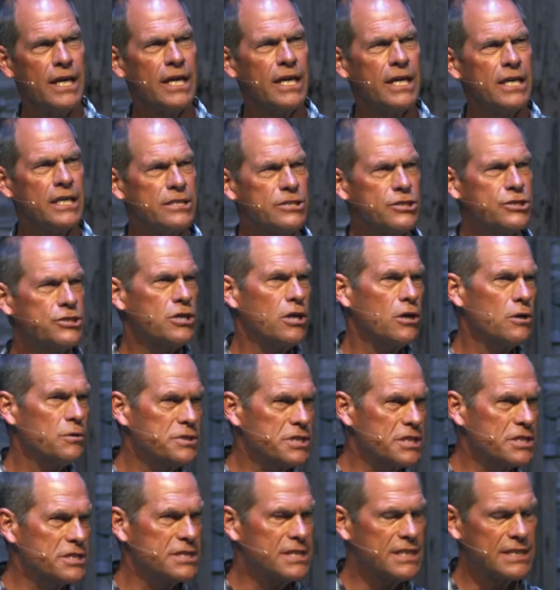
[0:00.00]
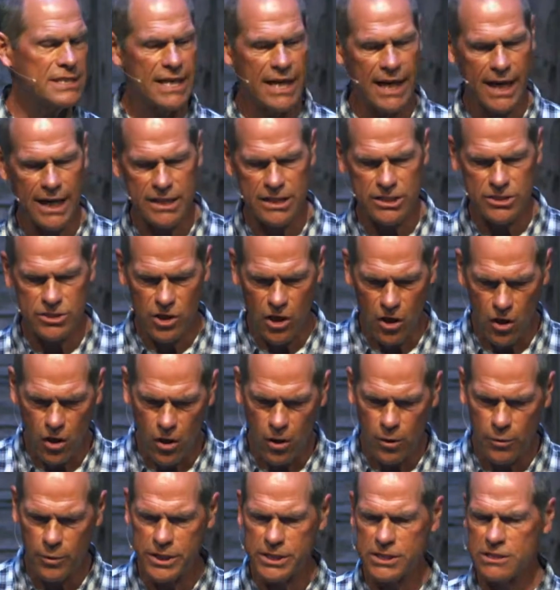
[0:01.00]
He shows us that God is
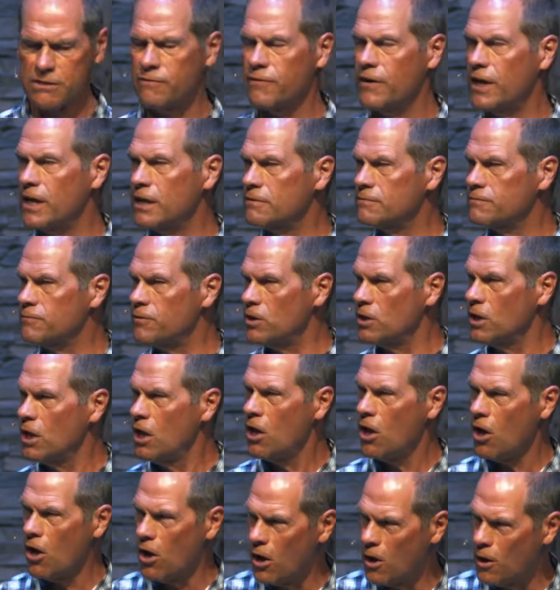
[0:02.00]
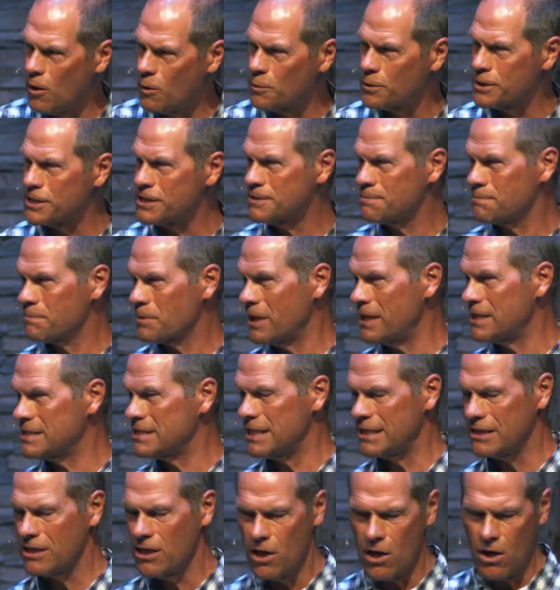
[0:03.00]
always faithful, always
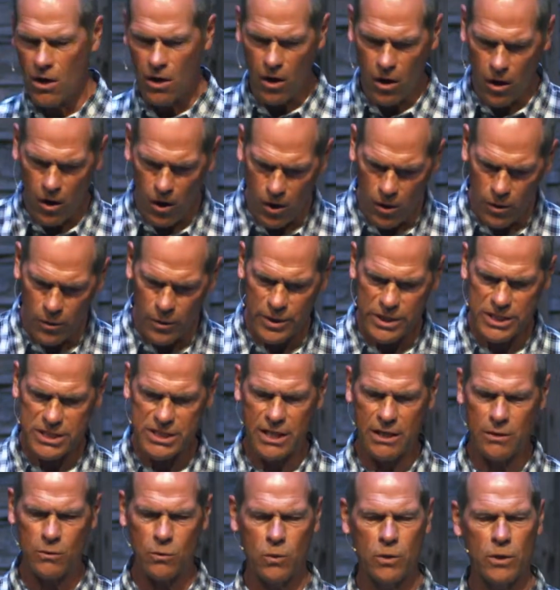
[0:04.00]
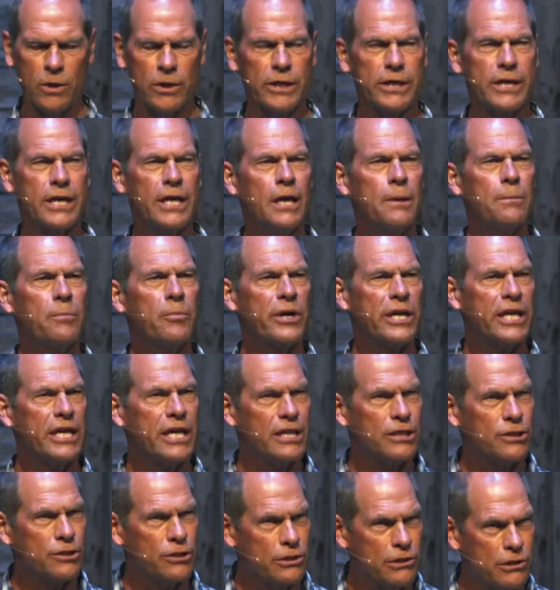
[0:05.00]
present, always at work,
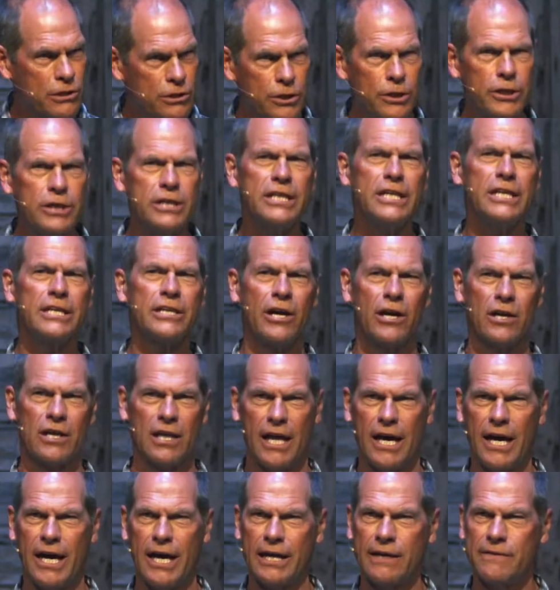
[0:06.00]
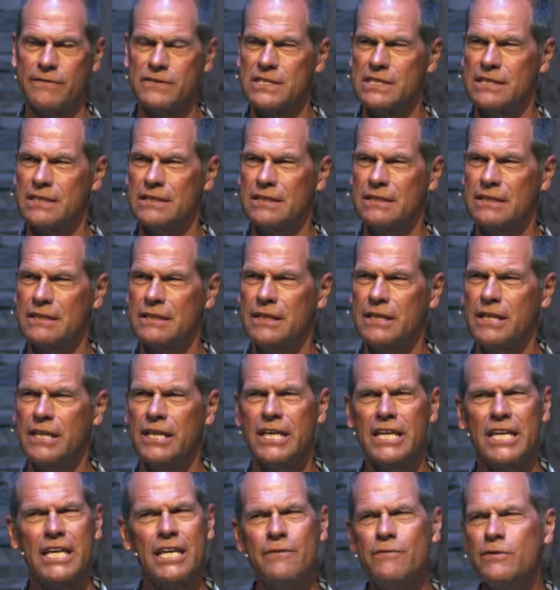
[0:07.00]
bringing good in our lives,
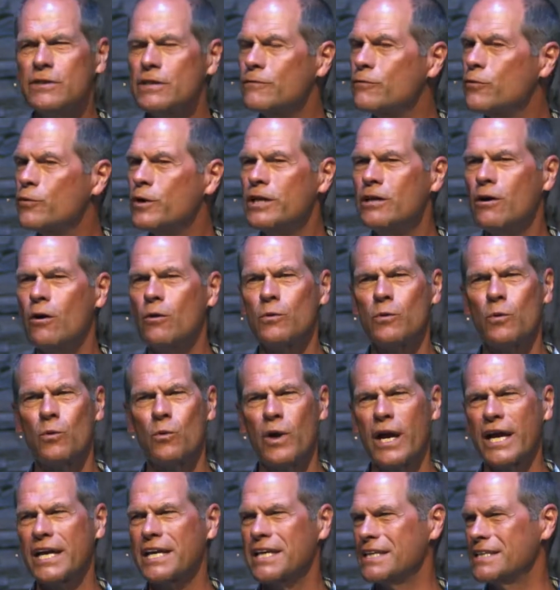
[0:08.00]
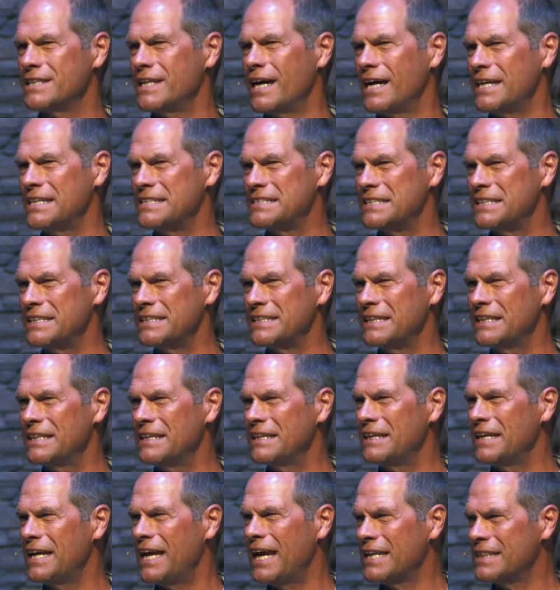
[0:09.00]
even if we don't recognize it
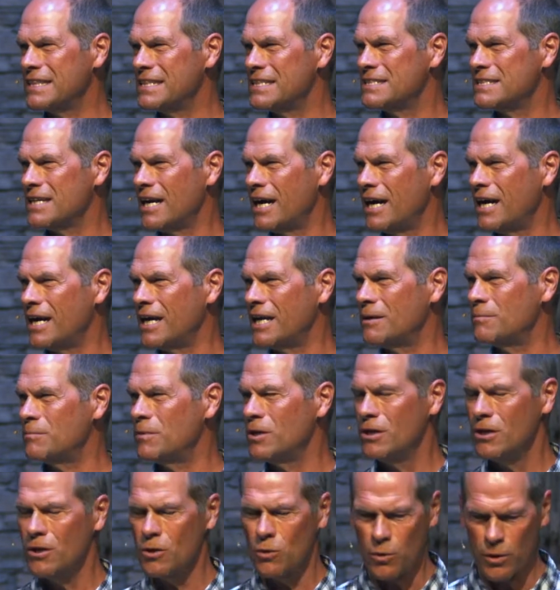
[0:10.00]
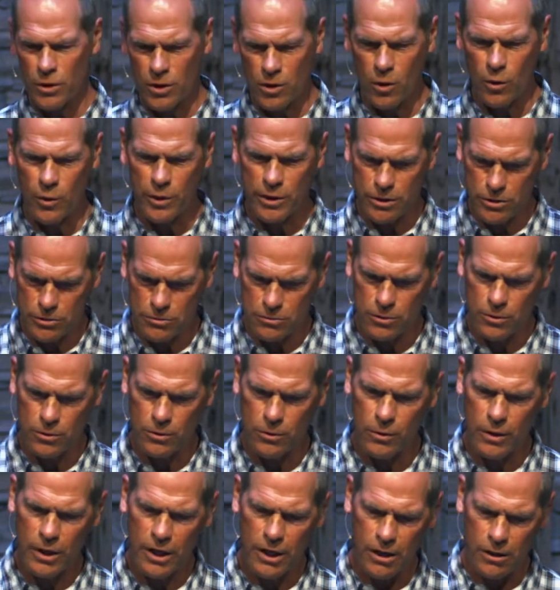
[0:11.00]
at the time we're going
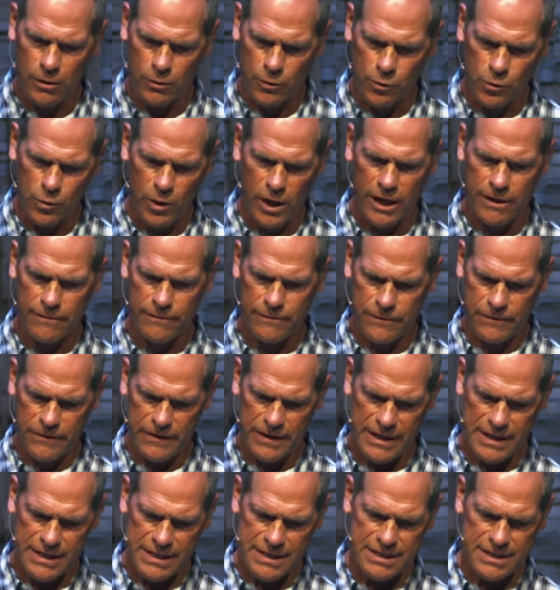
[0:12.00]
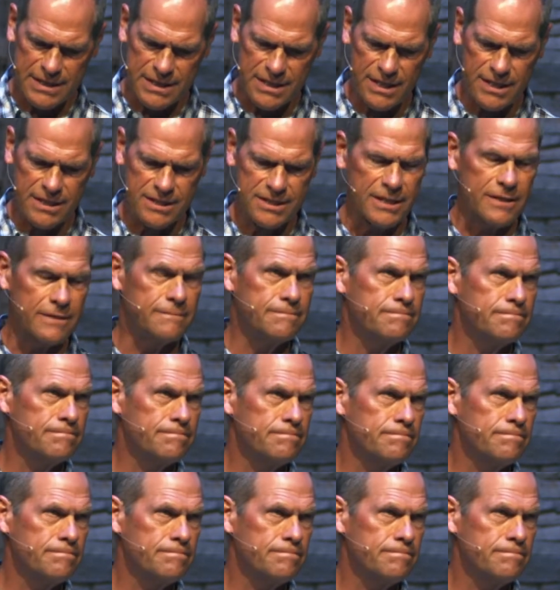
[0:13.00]
through a rough season.